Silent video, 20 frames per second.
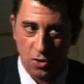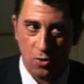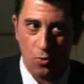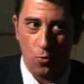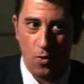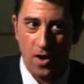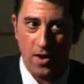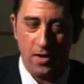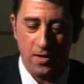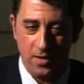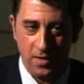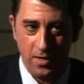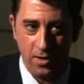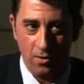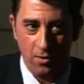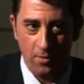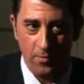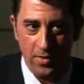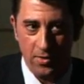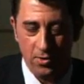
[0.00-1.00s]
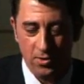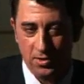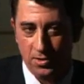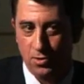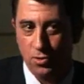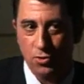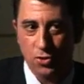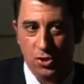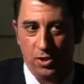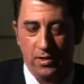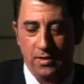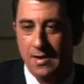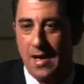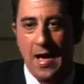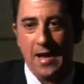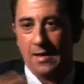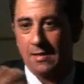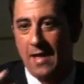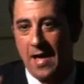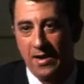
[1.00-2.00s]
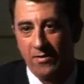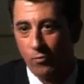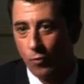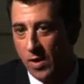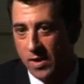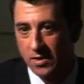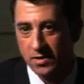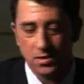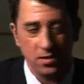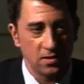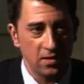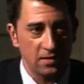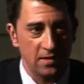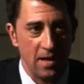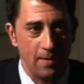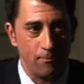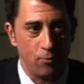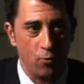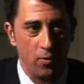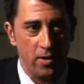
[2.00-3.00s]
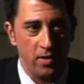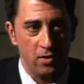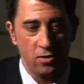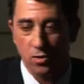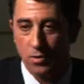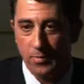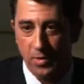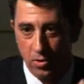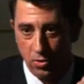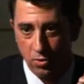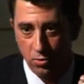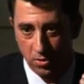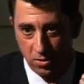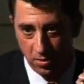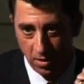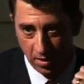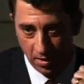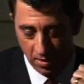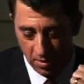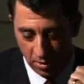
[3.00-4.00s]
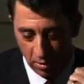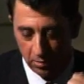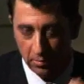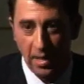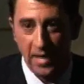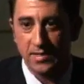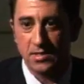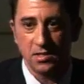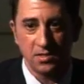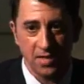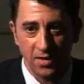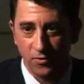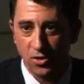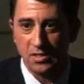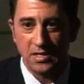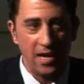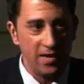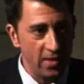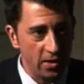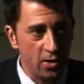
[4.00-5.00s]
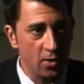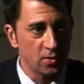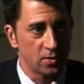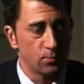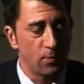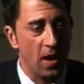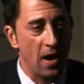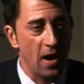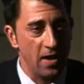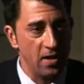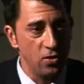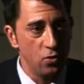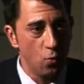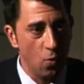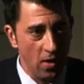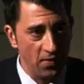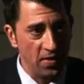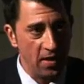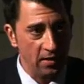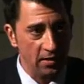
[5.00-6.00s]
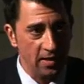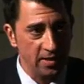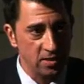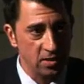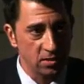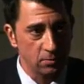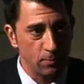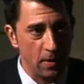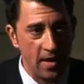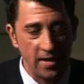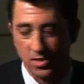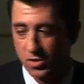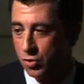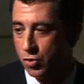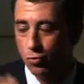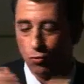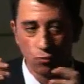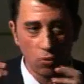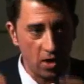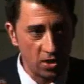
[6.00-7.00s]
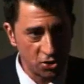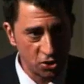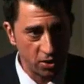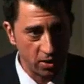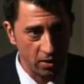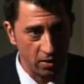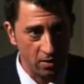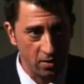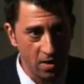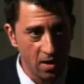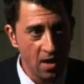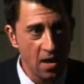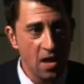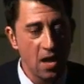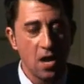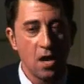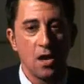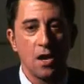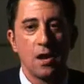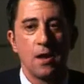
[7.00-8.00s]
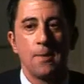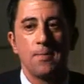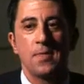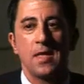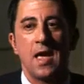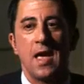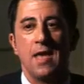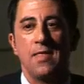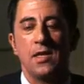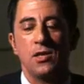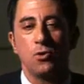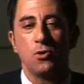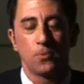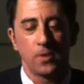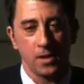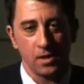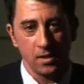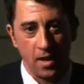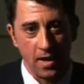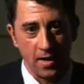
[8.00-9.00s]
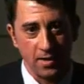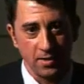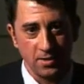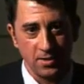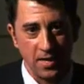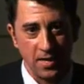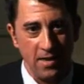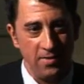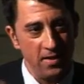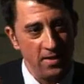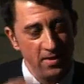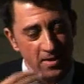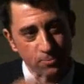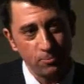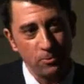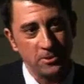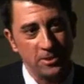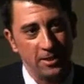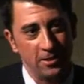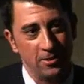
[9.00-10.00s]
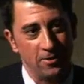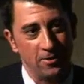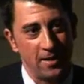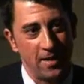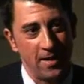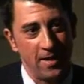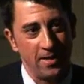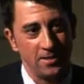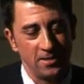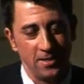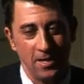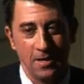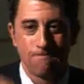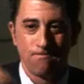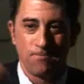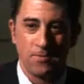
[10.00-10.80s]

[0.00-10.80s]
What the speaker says: going to want to hear. I mean, there's usually not a lot of witnesses at that point. Your license, every day that goes by, you want that license back. So you rush in, and then you realize, and in this particular case,